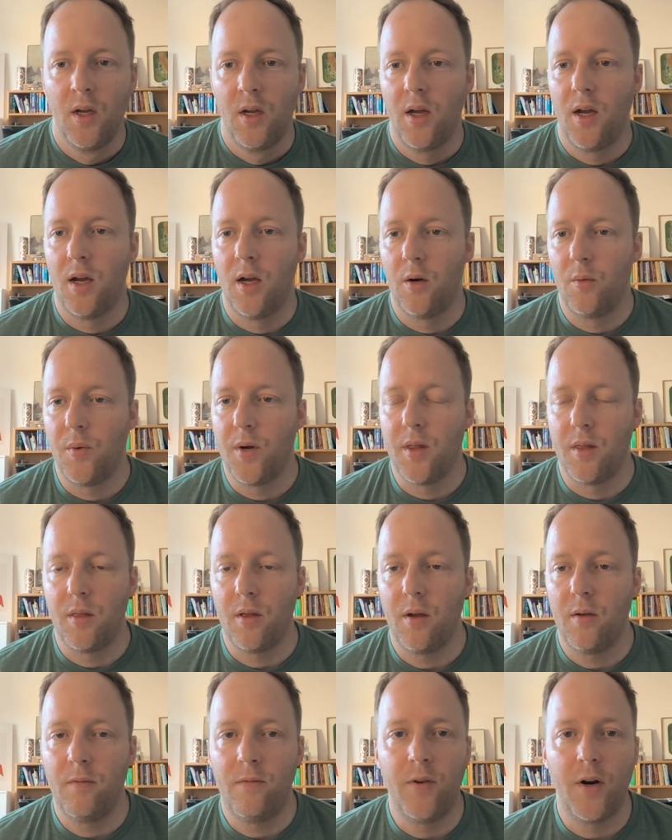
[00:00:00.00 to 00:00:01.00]
with
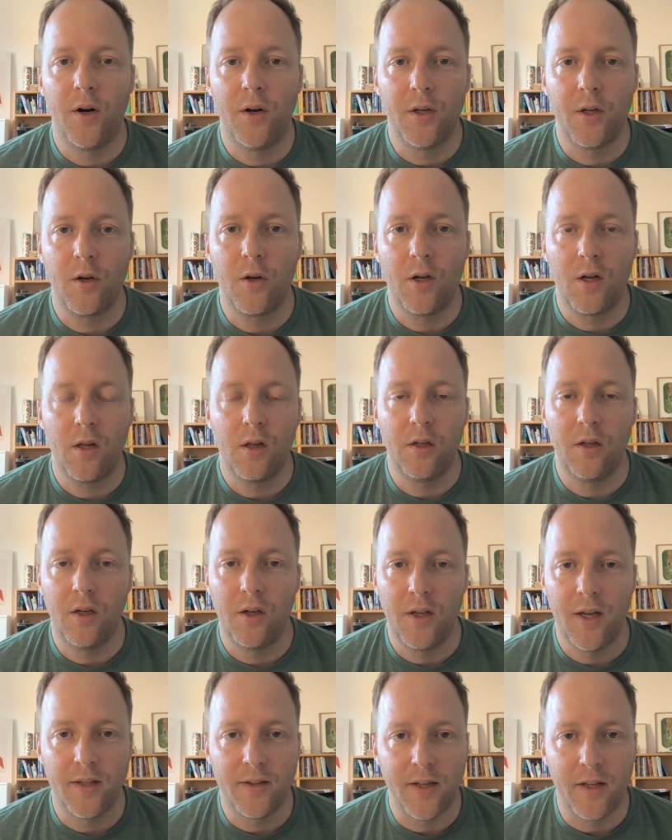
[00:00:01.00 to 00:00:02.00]
very
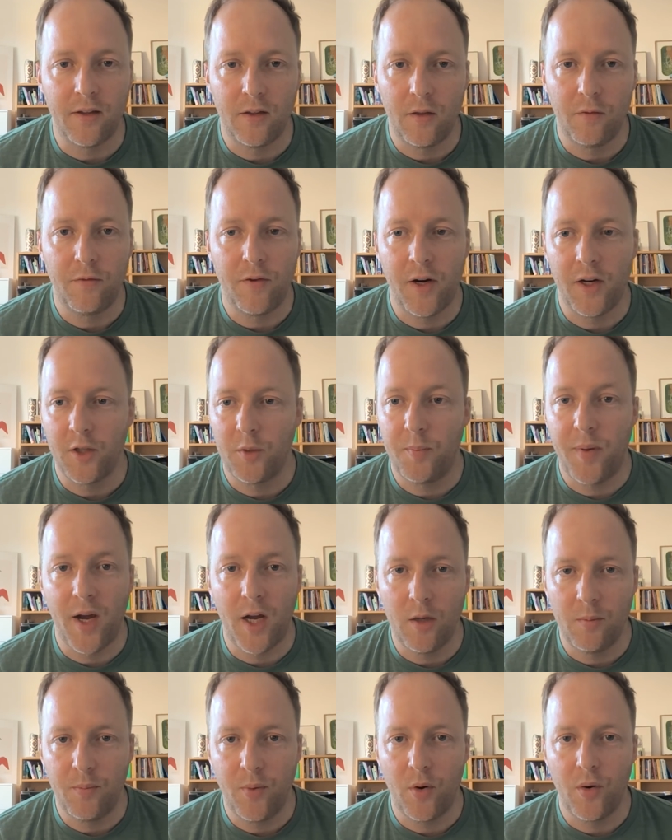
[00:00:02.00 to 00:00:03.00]
clearly identified
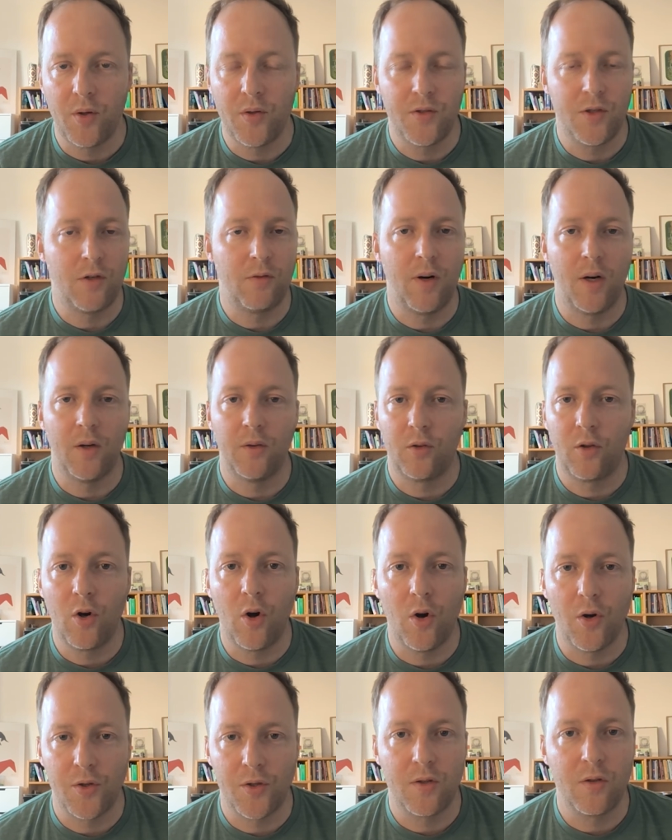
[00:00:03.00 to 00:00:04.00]
pain points around
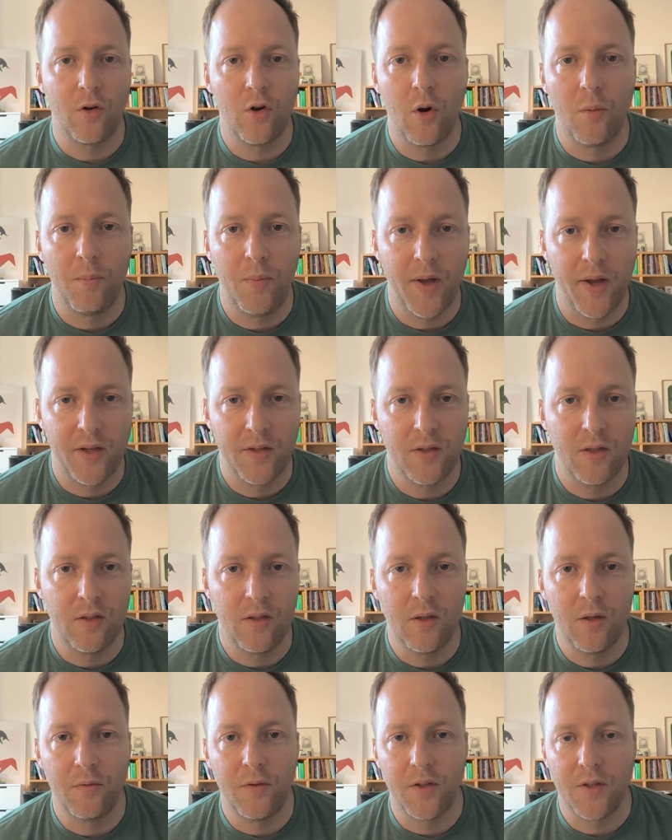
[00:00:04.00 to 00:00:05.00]
cost and
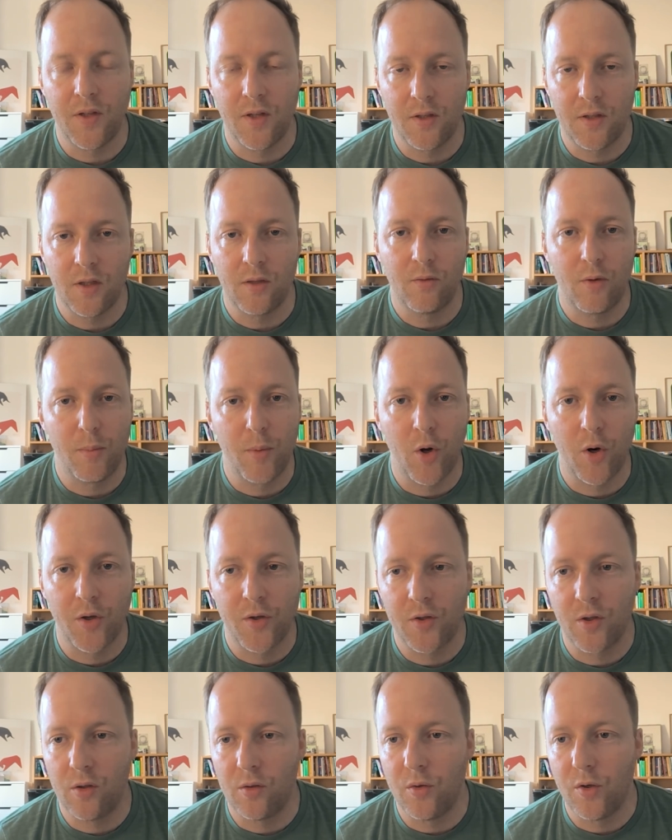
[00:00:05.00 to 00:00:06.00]
complexity of existing robotic
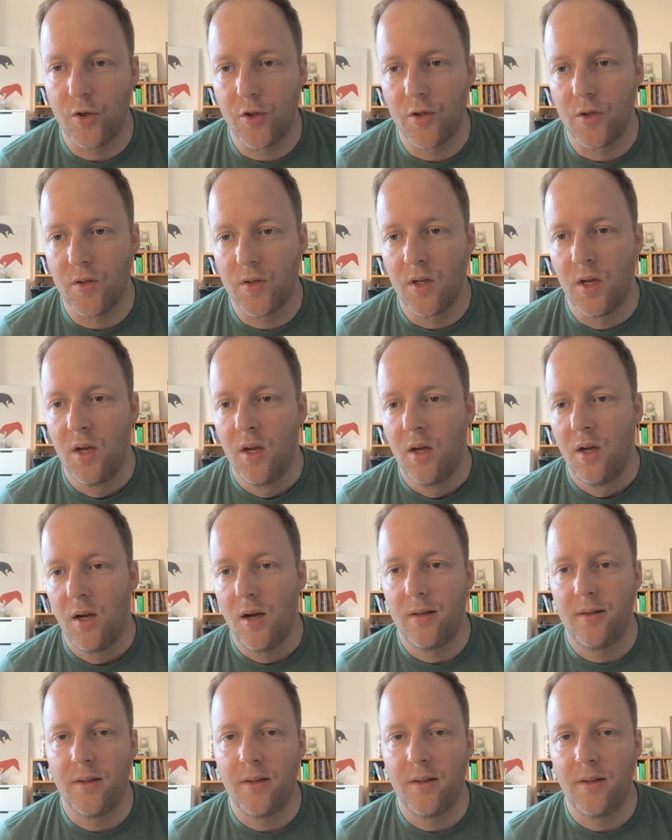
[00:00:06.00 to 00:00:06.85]
solutions. And I